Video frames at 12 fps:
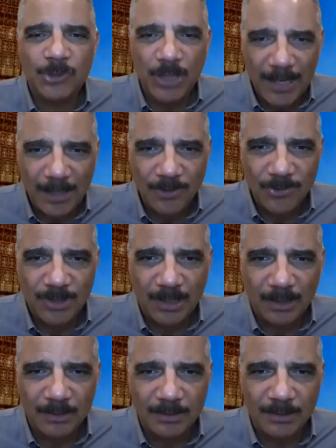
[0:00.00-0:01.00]
change
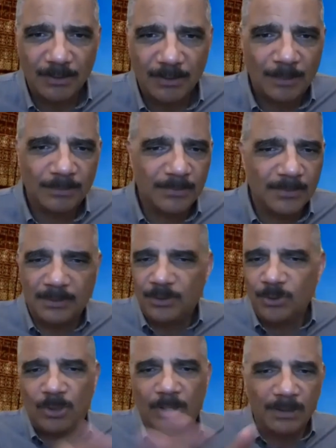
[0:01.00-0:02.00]
things. You know, I'm
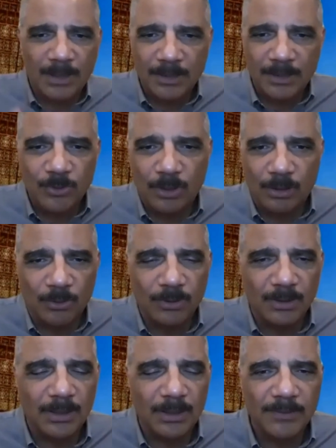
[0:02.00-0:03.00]
you all, none of you all are
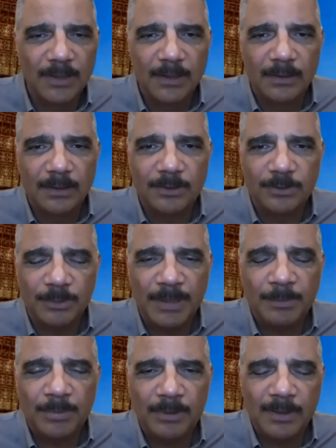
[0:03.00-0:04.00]
old enough to
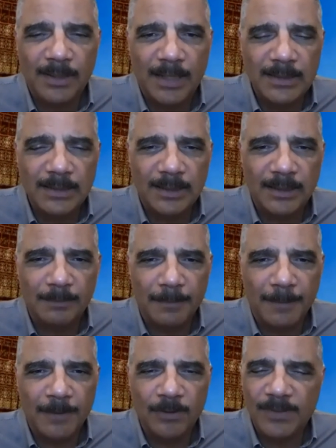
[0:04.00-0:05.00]
remember that um,
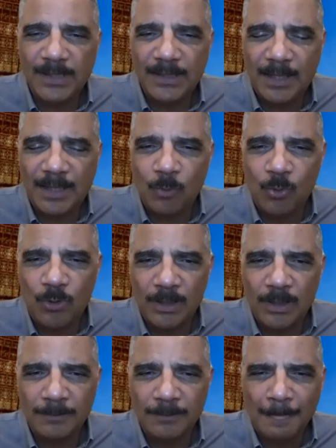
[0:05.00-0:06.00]
you know the Vietnam
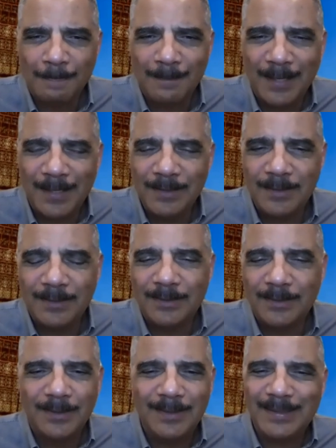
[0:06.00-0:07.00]
War
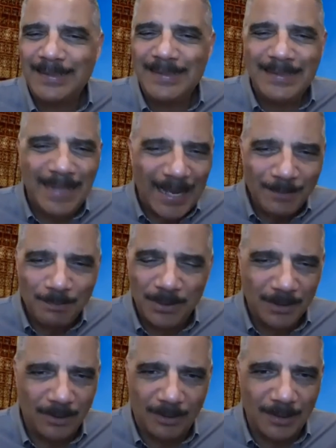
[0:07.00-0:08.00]
ended not
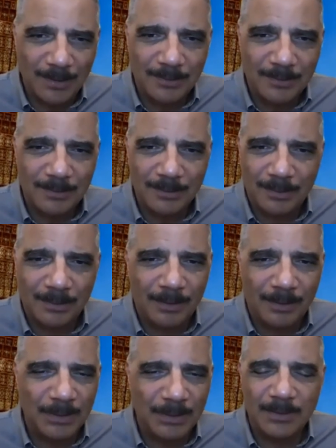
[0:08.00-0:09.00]
because
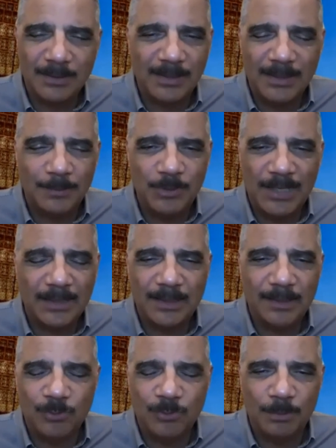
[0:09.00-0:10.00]
our military
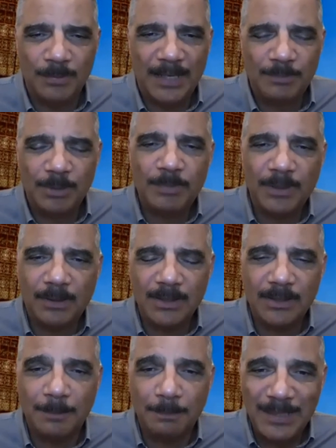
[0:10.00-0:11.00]
objectives were met, but
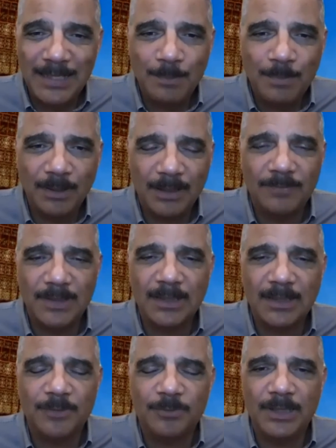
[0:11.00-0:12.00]
because the people of this
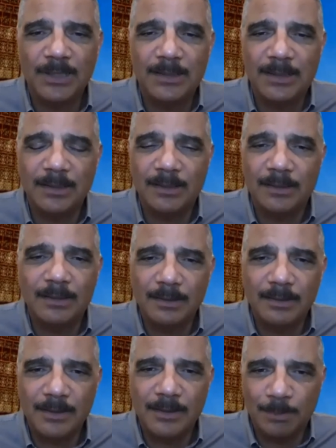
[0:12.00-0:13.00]
country didn't
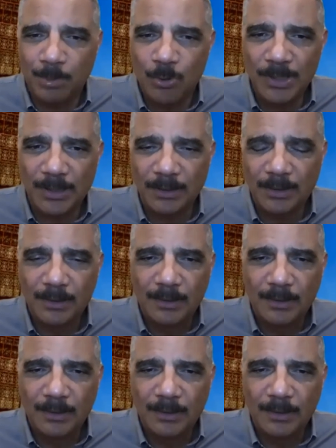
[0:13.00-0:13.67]
support it.